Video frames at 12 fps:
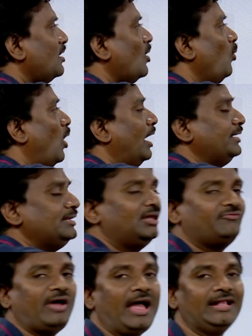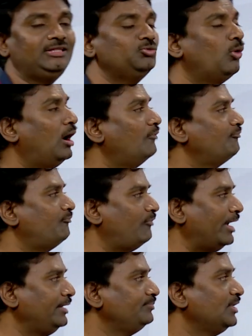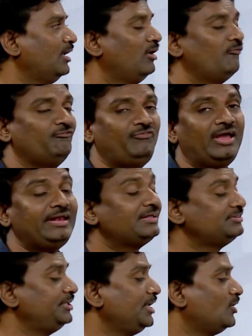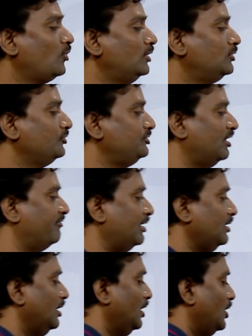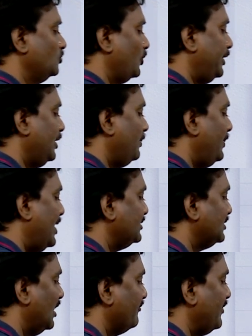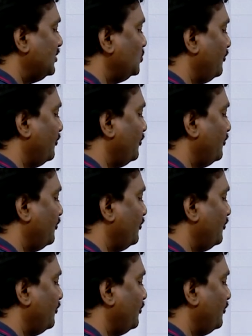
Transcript: what is the value of y when x equal to 7? So, in place of x,